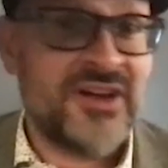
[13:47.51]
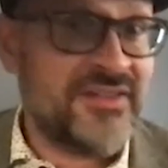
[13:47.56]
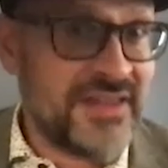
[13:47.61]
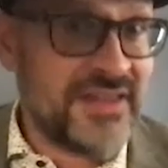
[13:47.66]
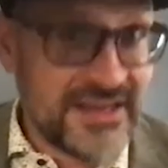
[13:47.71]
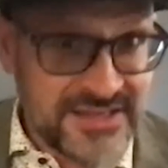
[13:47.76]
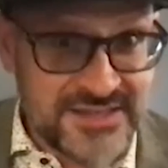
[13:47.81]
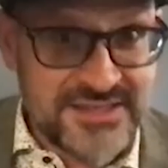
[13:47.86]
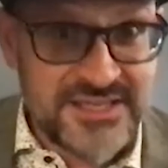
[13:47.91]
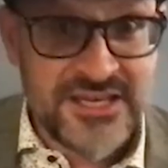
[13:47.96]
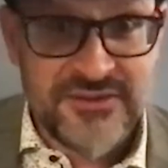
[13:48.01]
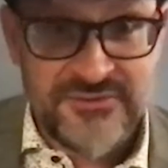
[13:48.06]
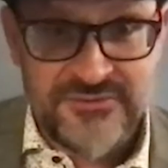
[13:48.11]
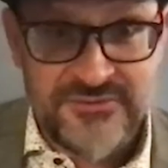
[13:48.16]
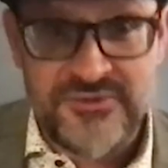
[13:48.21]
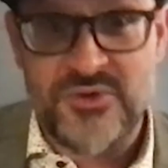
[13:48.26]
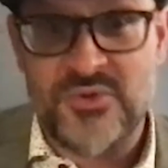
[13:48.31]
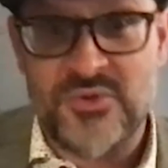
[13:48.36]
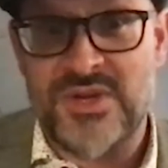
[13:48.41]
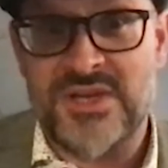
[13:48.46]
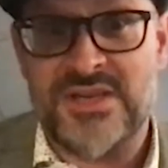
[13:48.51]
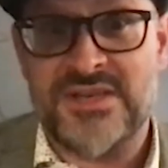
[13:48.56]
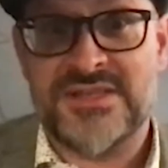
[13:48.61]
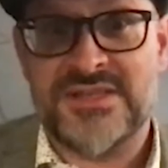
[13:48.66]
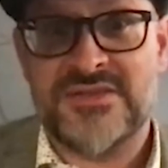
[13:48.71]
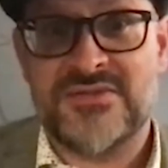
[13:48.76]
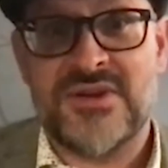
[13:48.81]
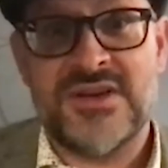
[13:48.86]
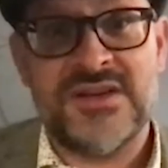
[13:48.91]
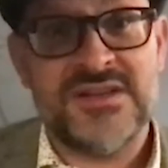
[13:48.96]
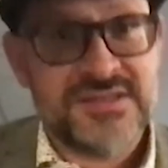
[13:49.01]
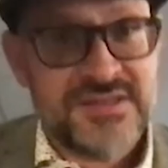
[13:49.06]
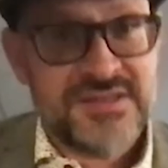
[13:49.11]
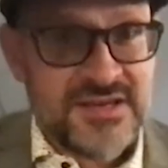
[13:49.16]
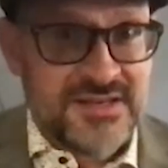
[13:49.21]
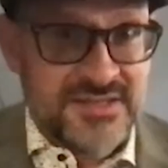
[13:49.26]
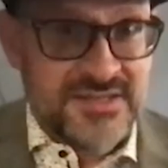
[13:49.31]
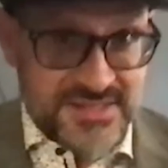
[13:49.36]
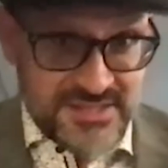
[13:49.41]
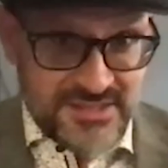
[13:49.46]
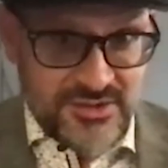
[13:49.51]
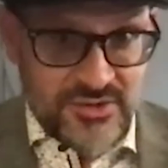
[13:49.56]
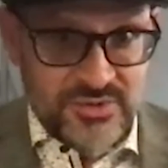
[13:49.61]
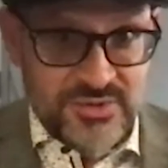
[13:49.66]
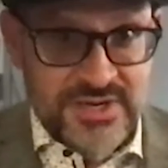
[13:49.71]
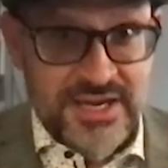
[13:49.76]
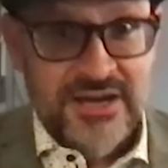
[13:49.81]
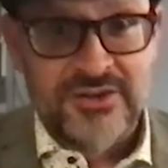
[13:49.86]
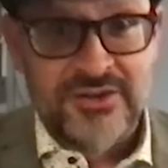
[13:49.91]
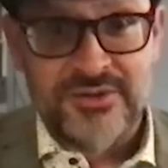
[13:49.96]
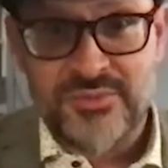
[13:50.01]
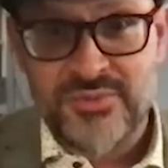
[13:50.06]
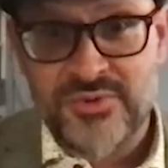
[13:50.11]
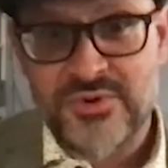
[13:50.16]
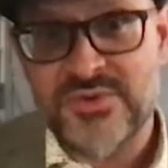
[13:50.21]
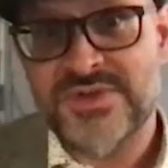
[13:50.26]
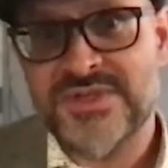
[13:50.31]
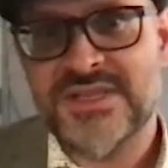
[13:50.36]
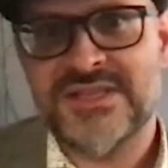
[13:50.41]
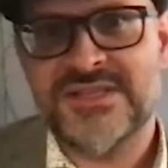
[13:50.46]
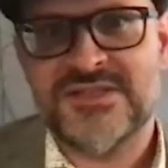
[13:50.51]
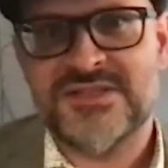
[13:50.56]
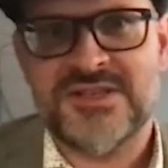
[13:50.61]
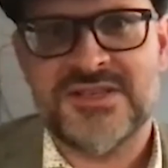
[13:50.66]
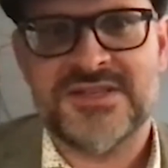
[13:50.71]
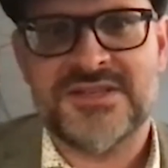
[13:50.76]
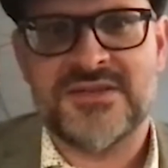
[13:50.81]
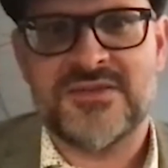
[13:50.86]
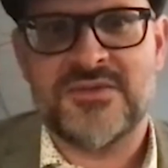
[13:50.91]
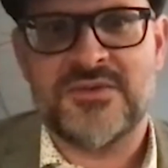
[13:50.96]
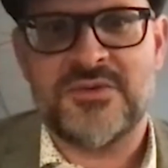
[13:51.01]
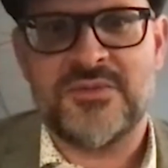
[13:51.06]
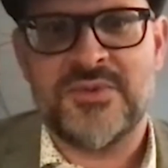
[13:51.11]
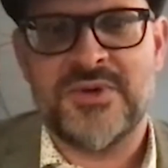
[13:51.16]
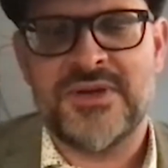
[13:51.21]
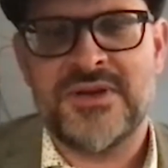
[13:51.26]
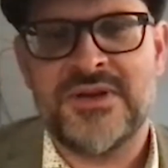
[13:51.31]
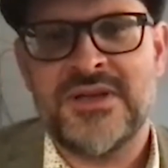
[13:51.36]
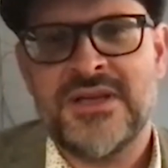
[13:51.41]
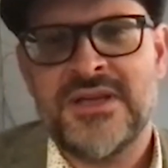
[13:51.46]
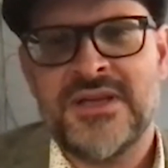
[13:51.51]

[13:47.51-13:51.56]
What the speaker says: And that can take a few weeks, right? So that can slow down the process just a little bit.